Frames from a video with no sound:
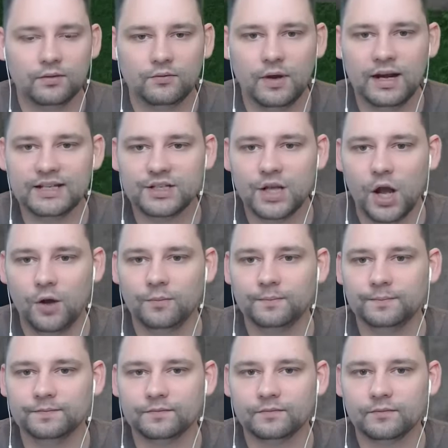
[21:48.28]
Right, let's go.
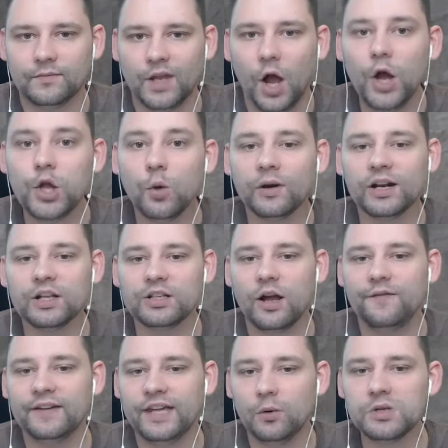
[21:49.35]
Oh, you want to go to... I
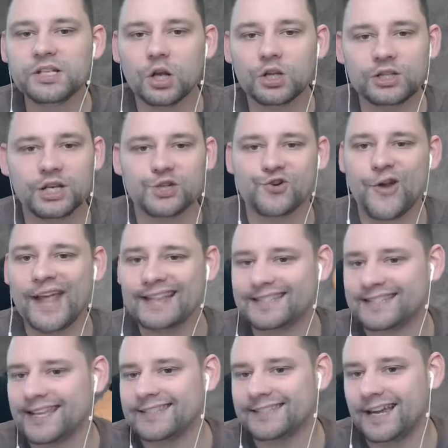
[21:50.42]
think he wants to go to the trade
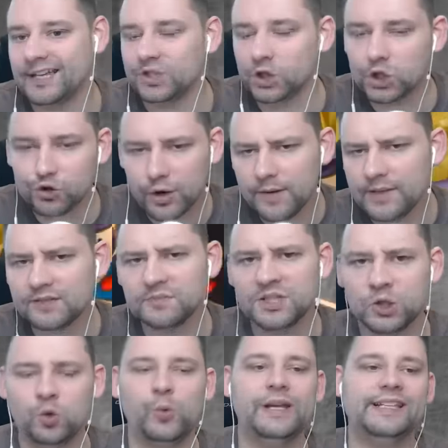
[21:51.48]
center. He's going to trade me some
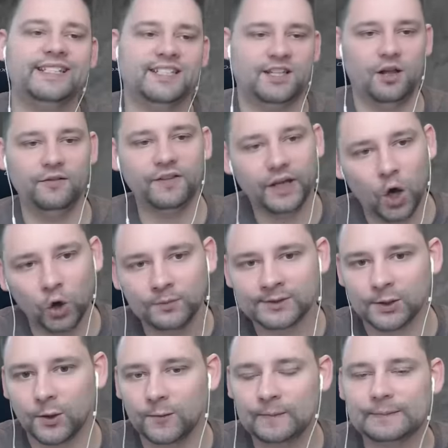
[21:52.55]
sweet stuff. I hope
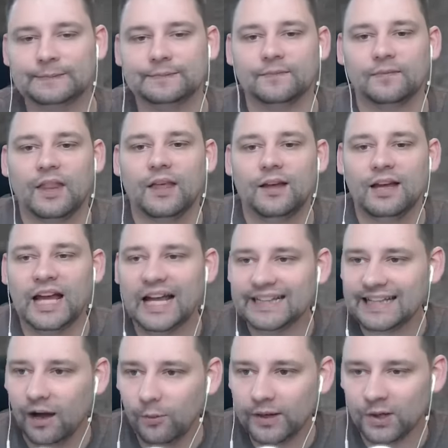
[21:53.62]
so.
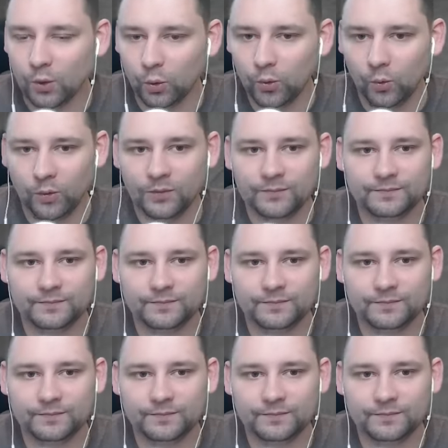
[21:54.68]
That would be cool.